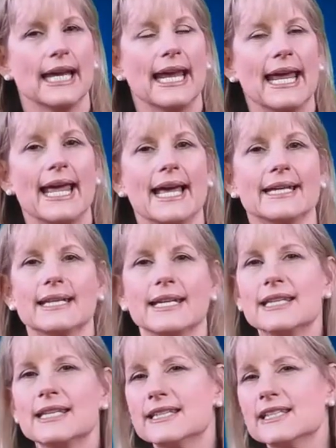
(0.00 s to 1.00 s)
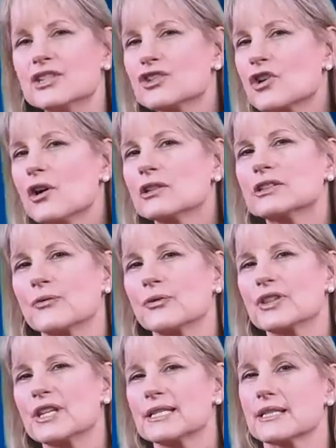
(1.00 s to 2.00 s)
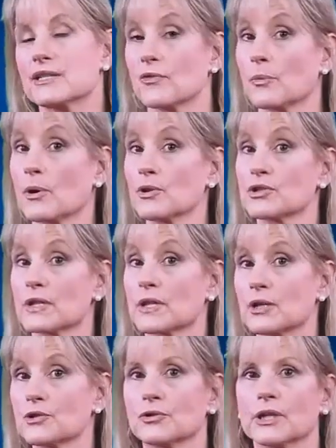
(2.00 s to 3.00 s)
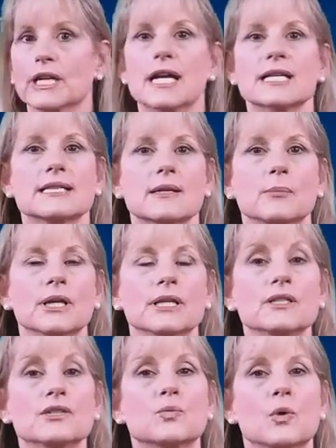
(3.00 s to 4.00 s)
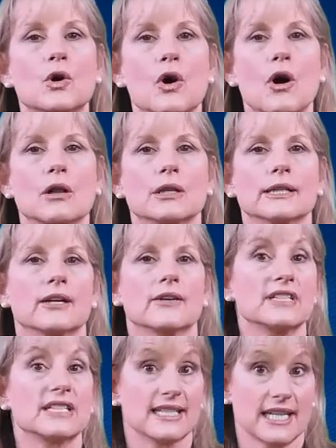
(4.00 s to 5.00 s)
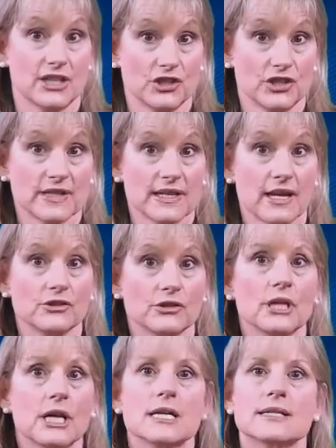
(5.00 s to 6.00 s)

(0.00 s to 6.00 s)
And this is called different things in different parts of the country. Some places will call it a visitation schedule.